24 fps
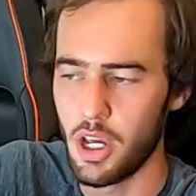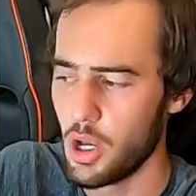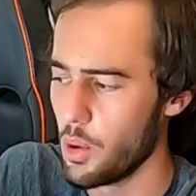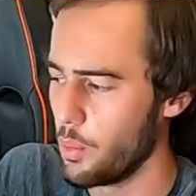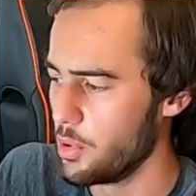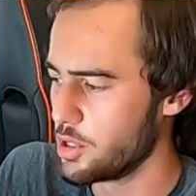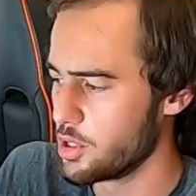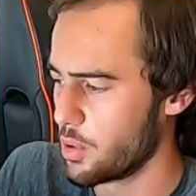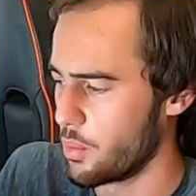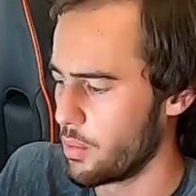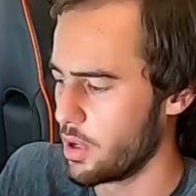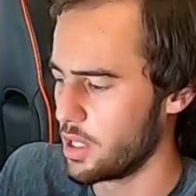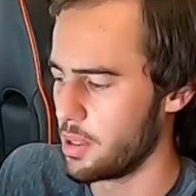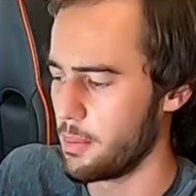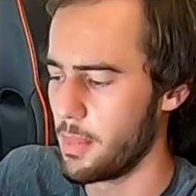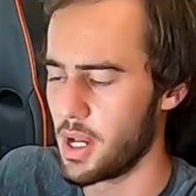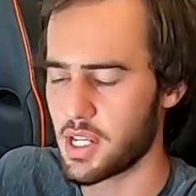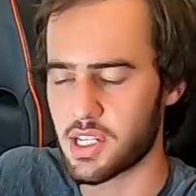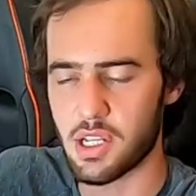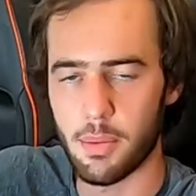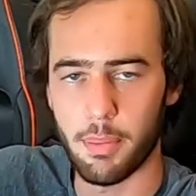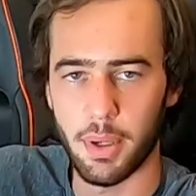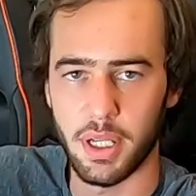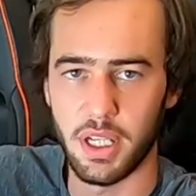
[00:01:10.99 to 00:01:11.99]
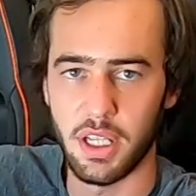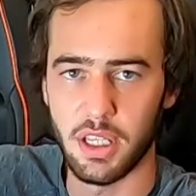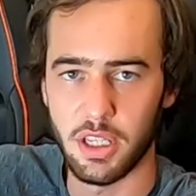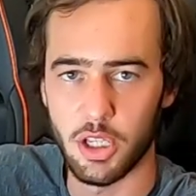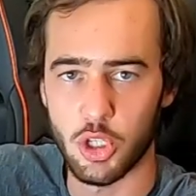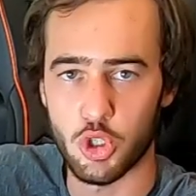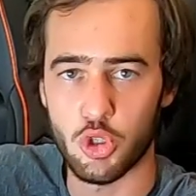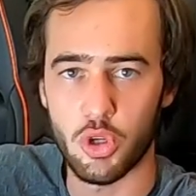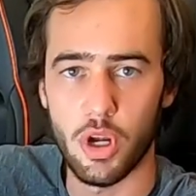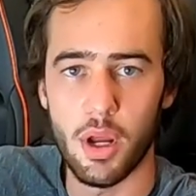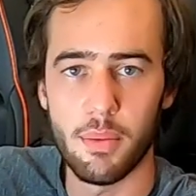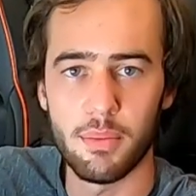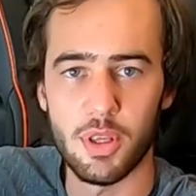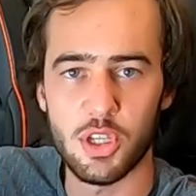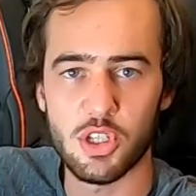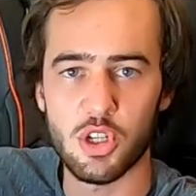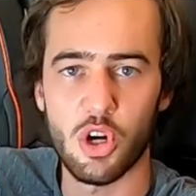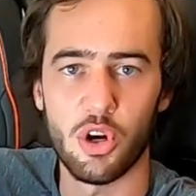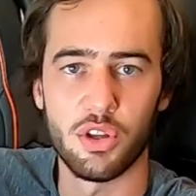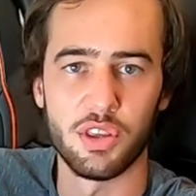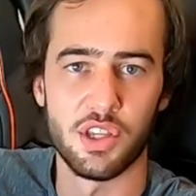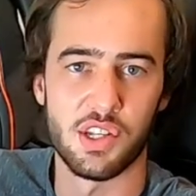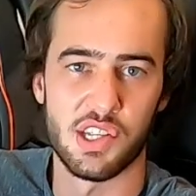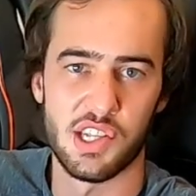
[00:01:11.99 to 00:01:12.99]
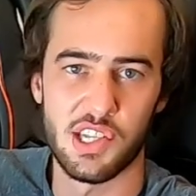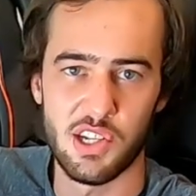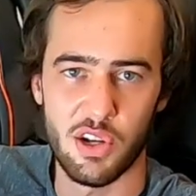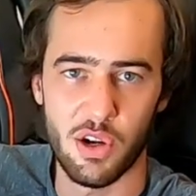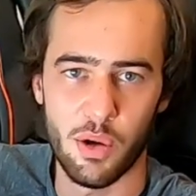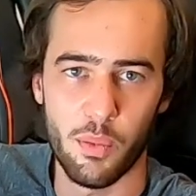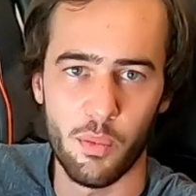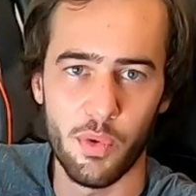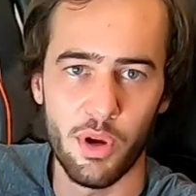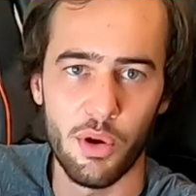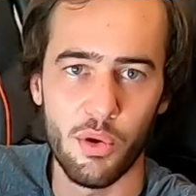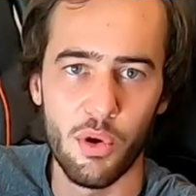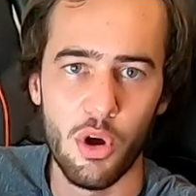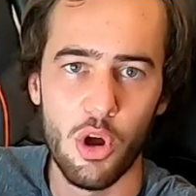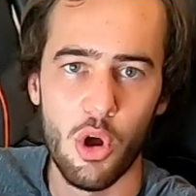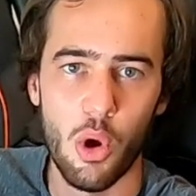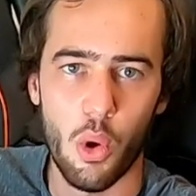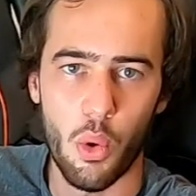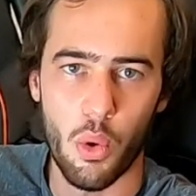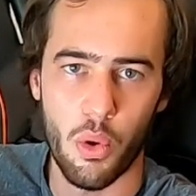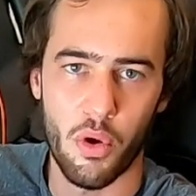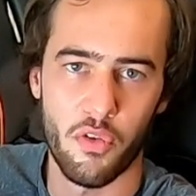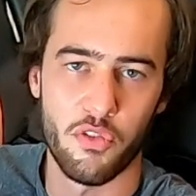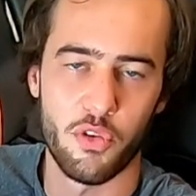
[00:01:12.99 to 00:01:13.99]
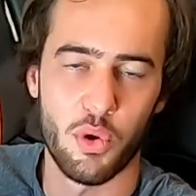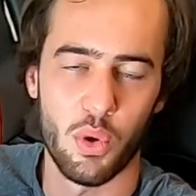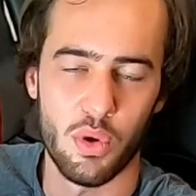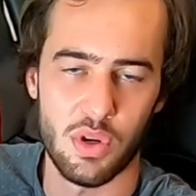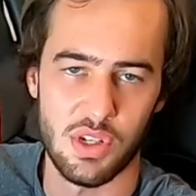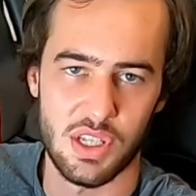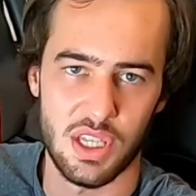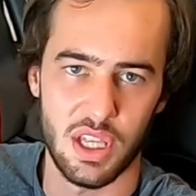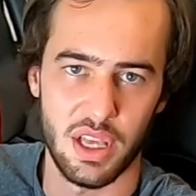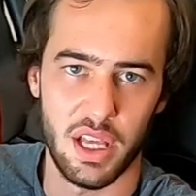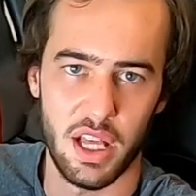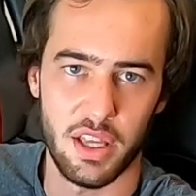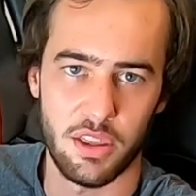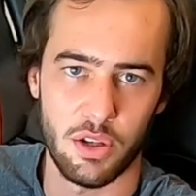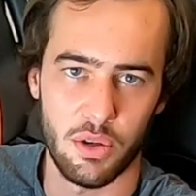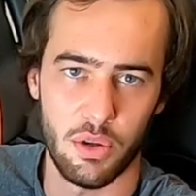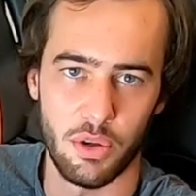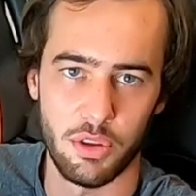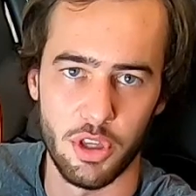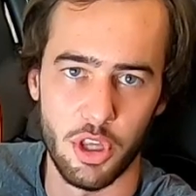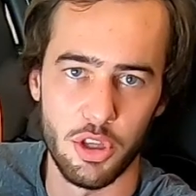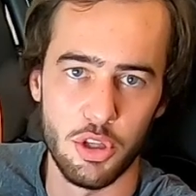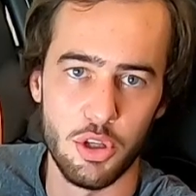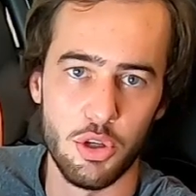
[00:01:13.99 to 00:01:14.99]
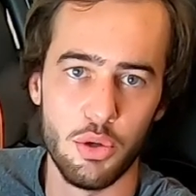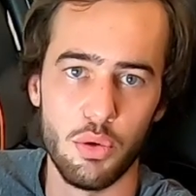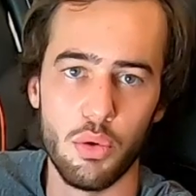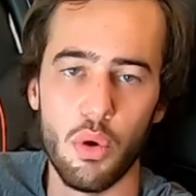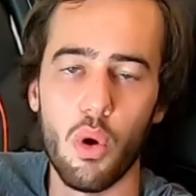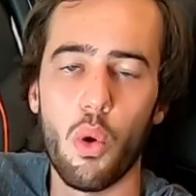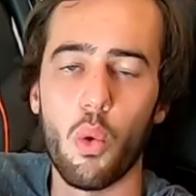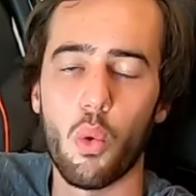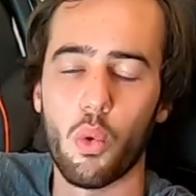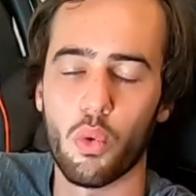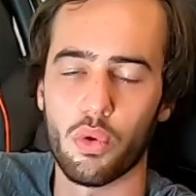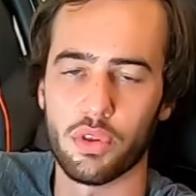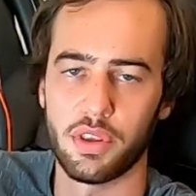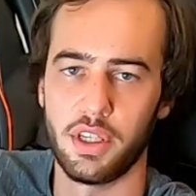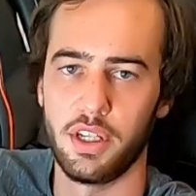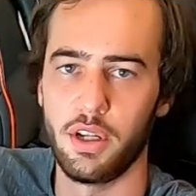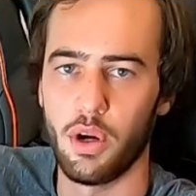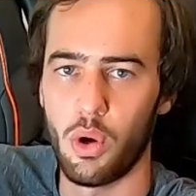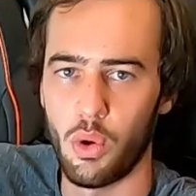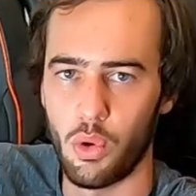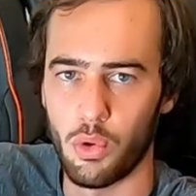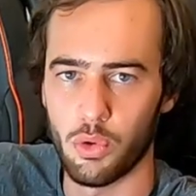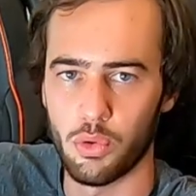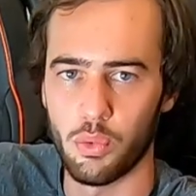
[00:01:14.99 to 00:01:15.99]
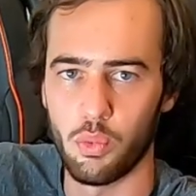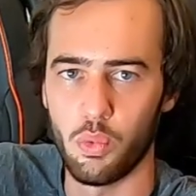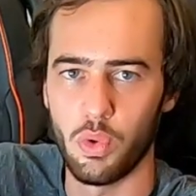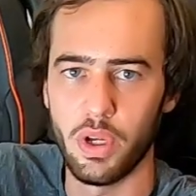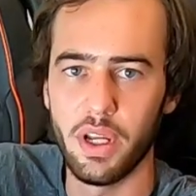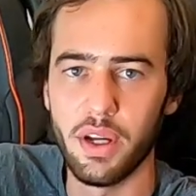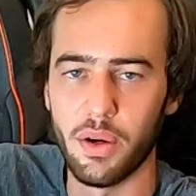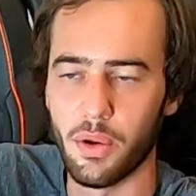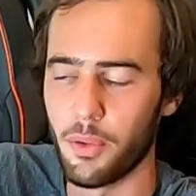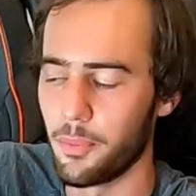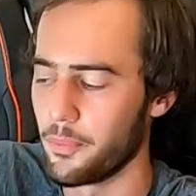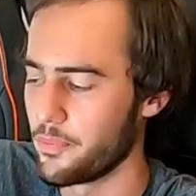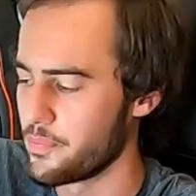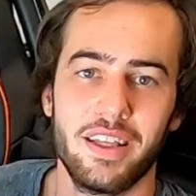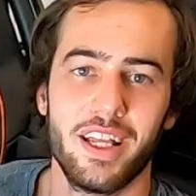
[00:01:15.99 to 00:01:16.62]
We don't want to mess up any of the trim that's on the steering wheel, or of course the leather on the new or the old wheel.